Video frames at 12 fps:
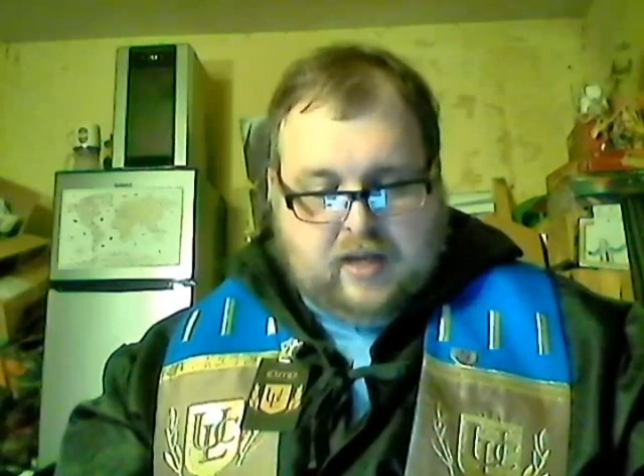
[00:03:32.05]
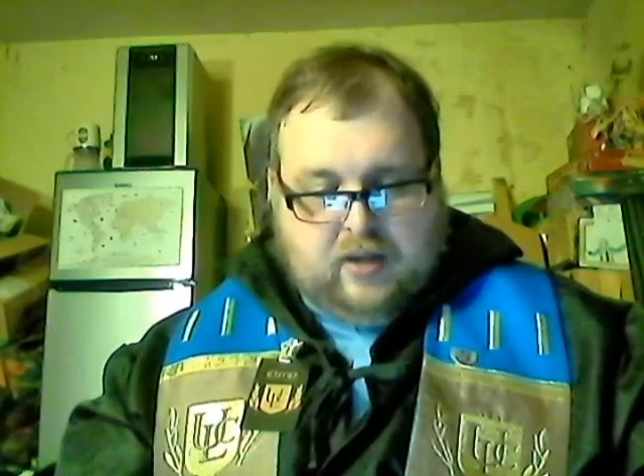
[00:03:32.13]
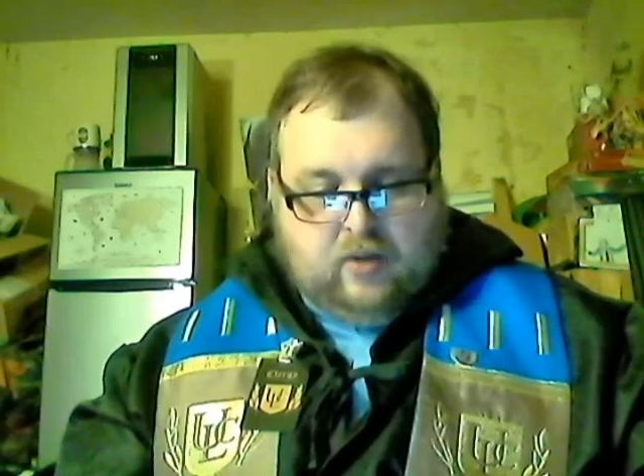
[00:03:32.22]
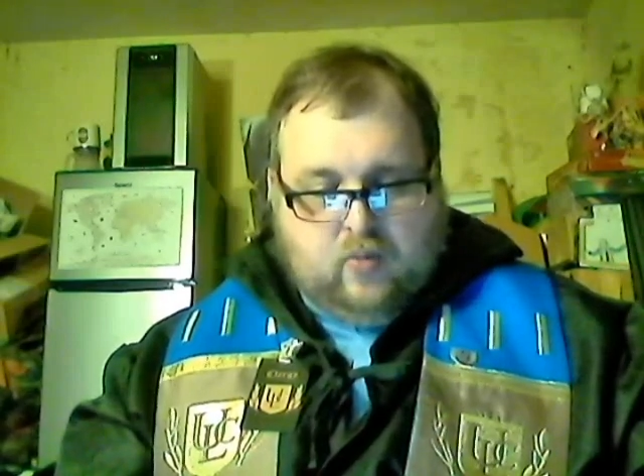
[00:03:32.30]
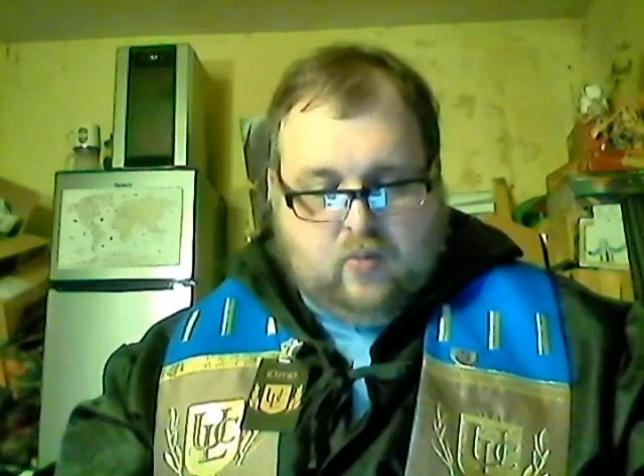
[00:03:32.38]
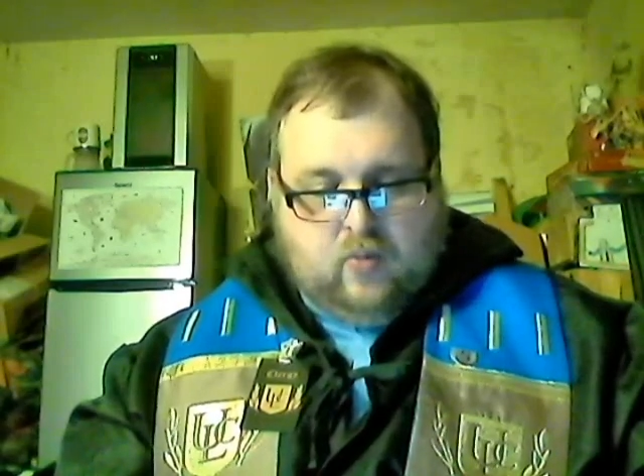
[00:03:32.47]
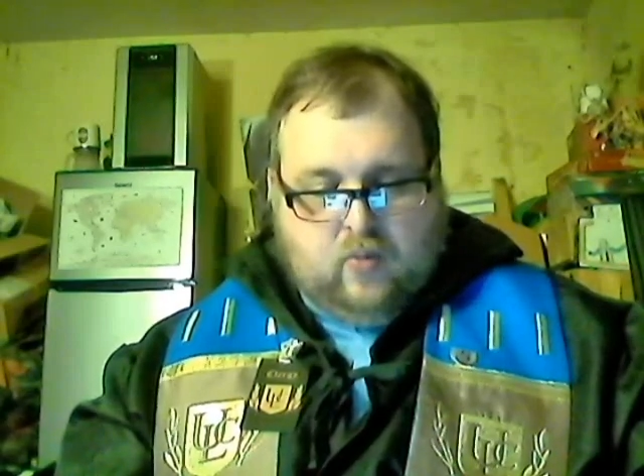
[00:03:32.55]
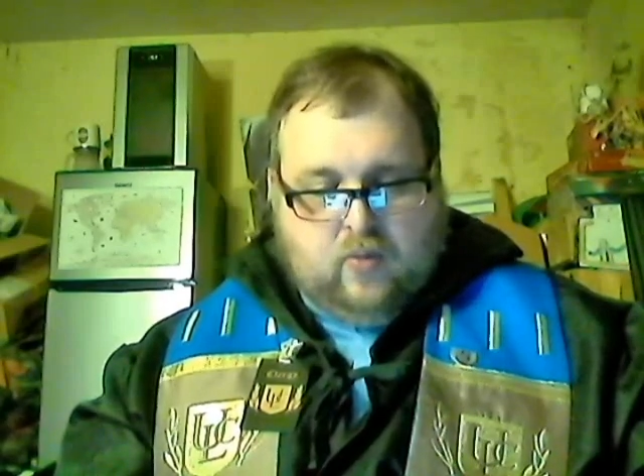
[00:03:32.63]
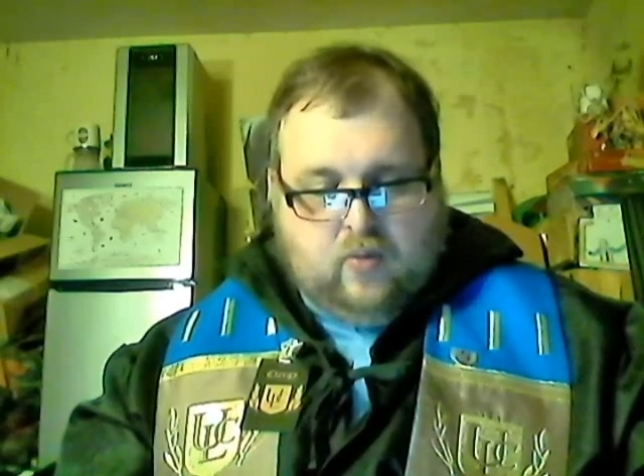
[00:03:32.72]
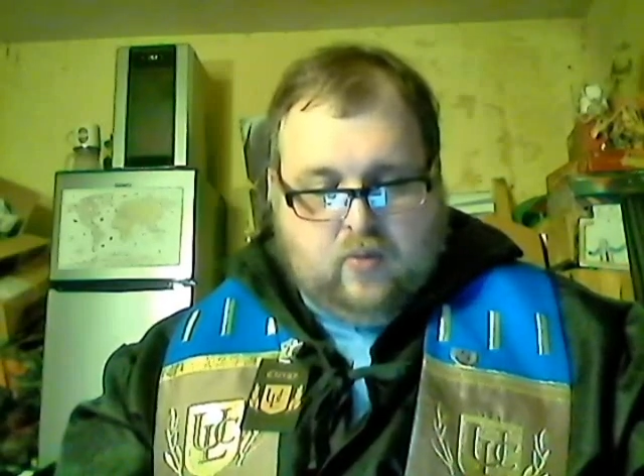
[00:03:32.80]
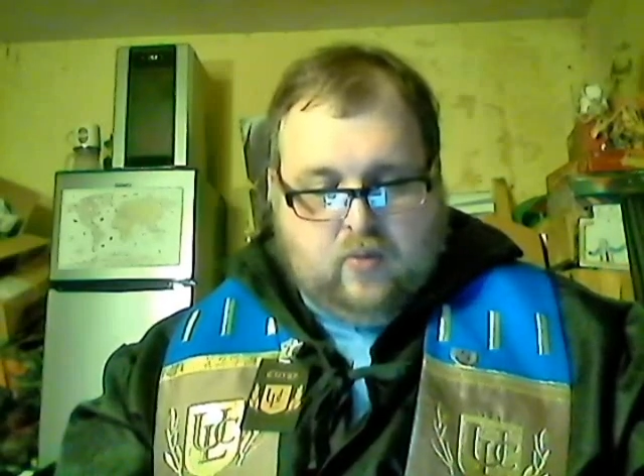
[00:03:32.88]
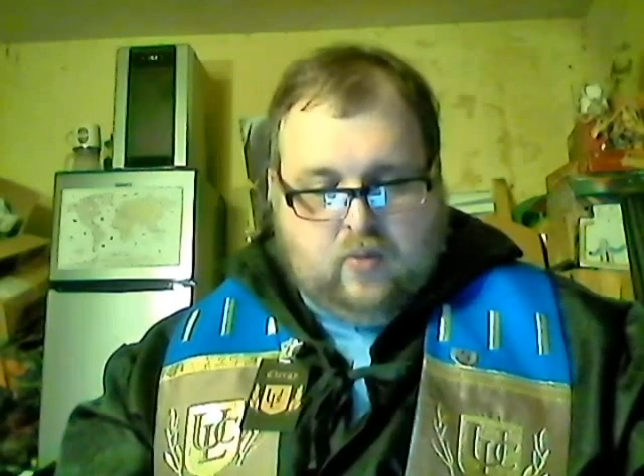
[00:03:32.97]
little
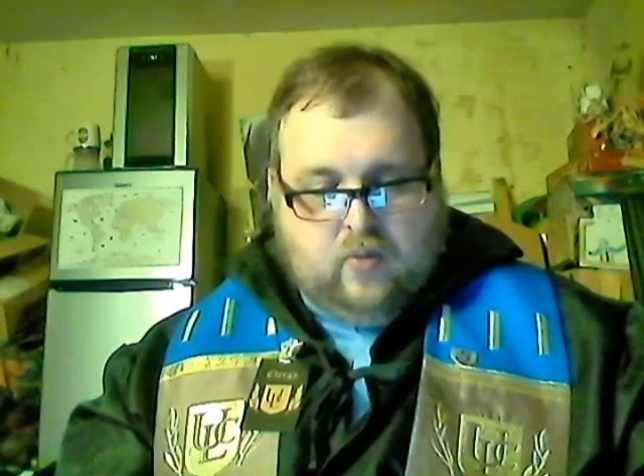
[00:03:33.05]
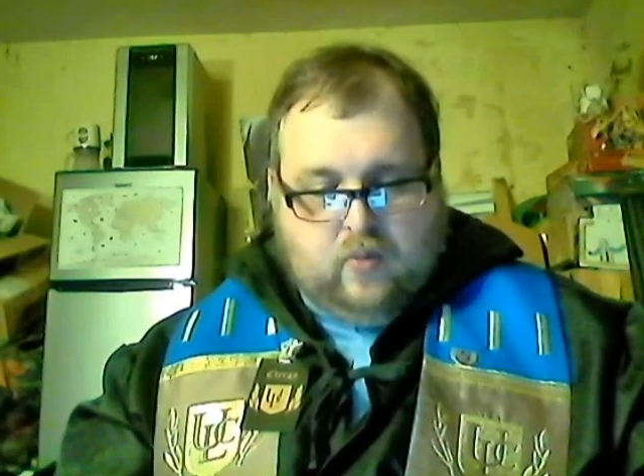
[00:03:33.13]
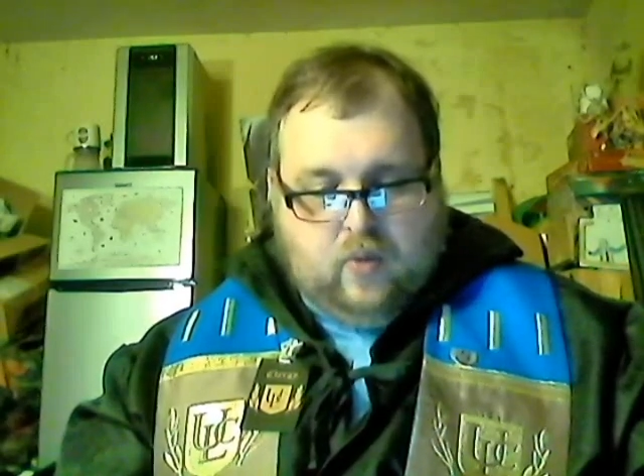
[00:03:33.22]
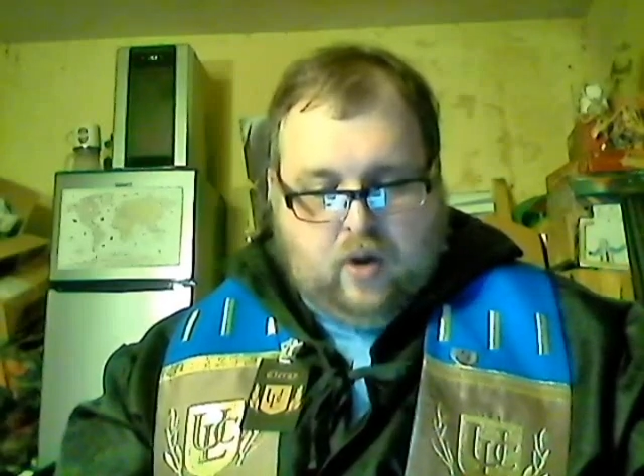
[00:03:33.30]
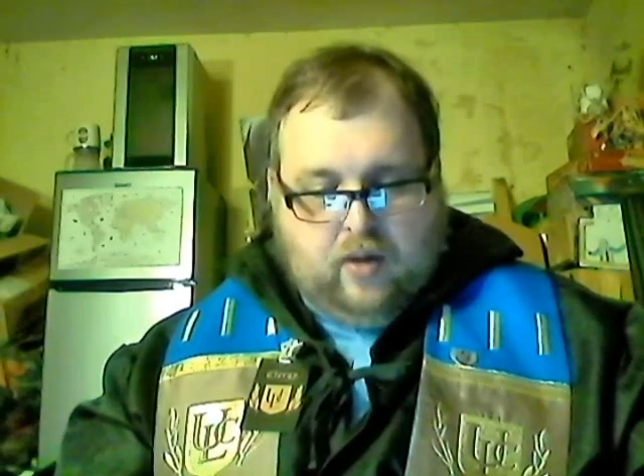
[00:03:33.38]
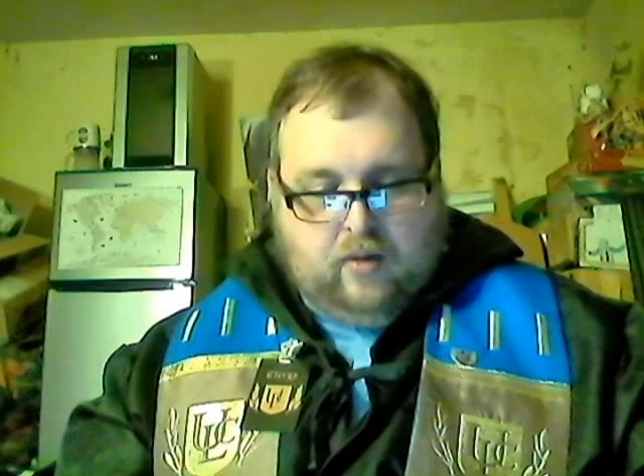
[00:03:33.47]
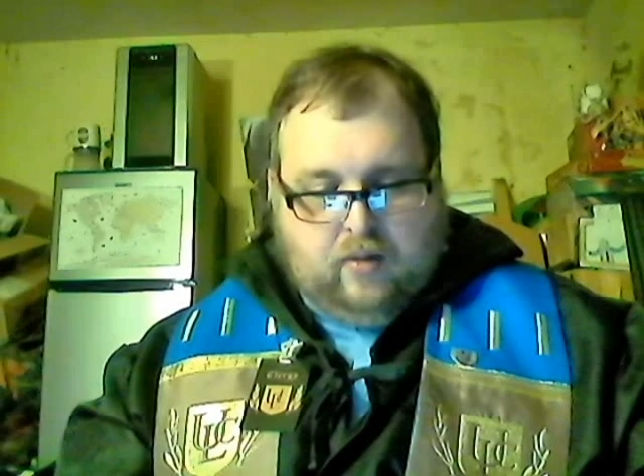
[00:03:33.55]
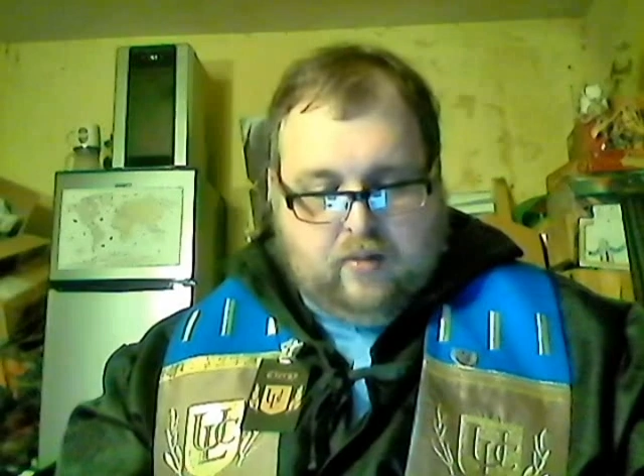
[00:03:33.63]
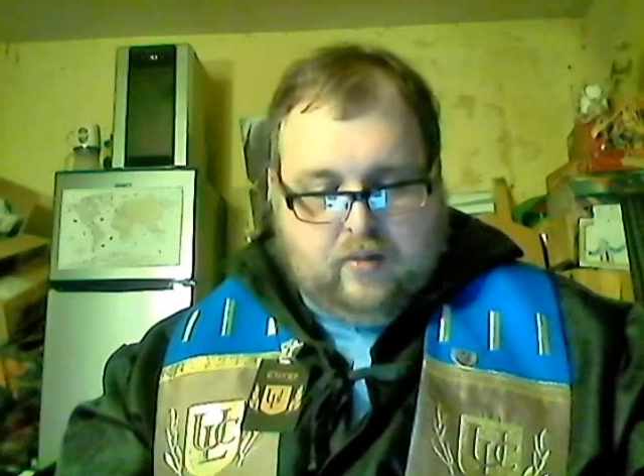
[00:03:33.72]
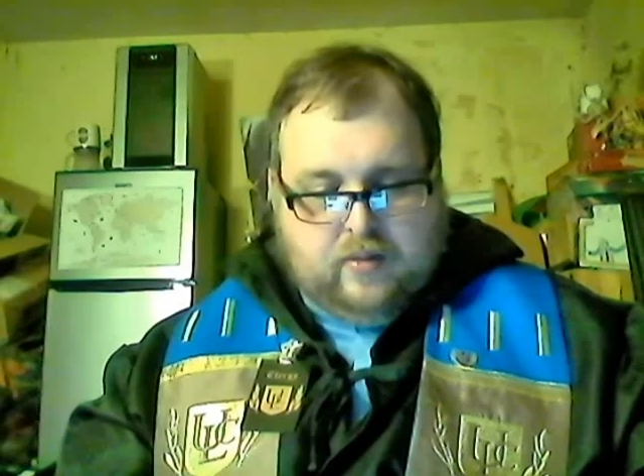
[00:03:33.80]
while,